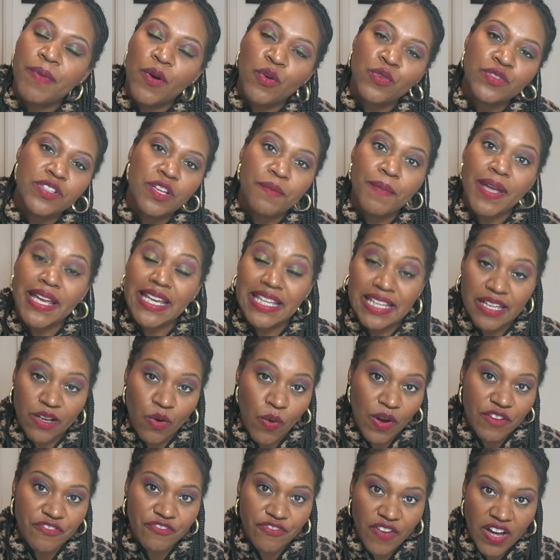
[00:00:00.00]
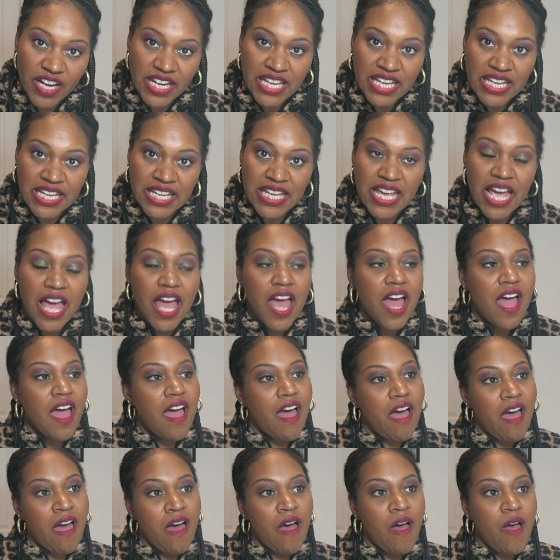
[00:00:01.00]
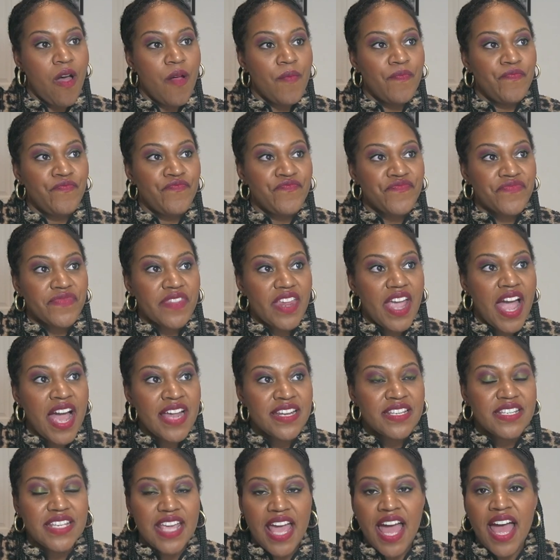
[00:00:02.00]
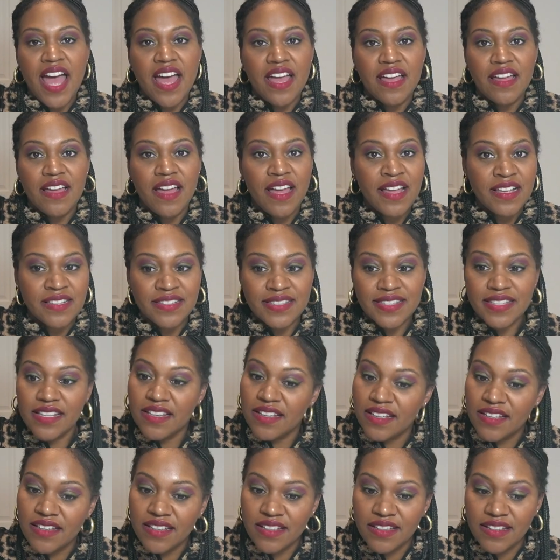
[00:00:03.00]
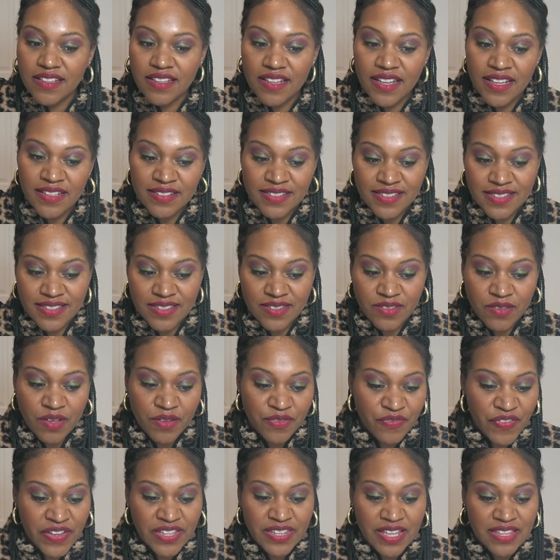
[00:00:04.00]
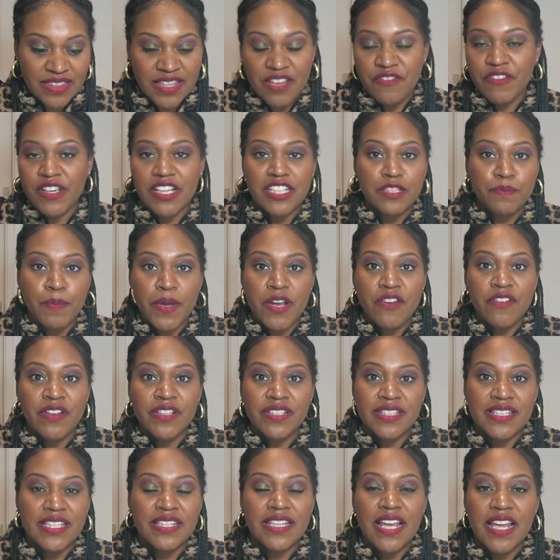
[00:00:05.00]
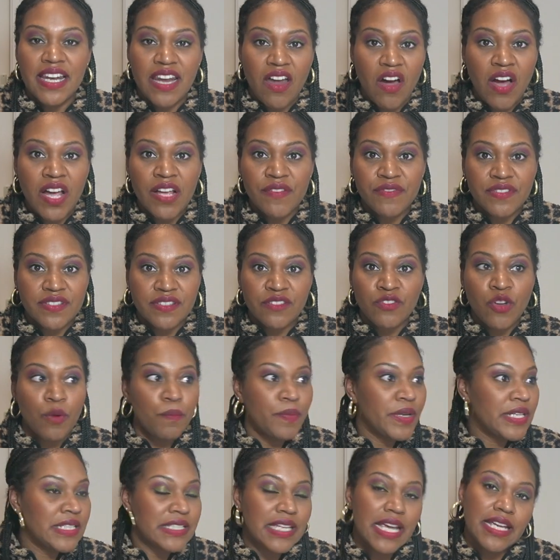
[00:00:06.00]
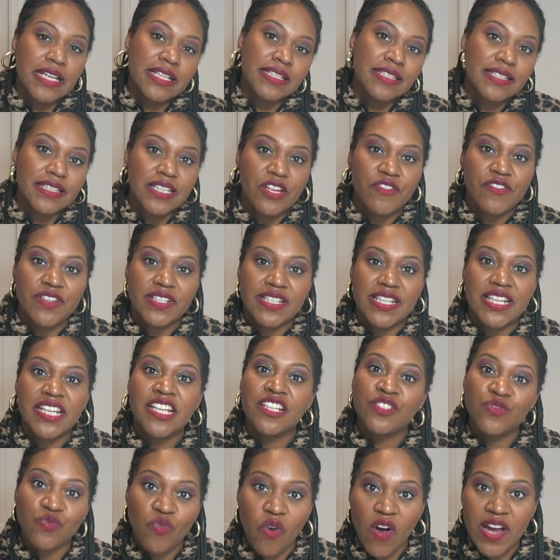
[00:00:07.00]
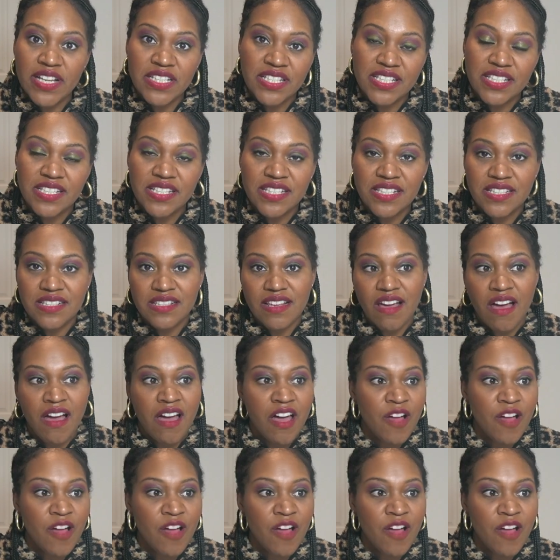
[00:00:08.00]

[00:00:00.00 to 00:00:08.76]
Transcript: but also making it quite funny. And yeah, it's a thing that they've experienced in their lives, not being taken seriously as writers,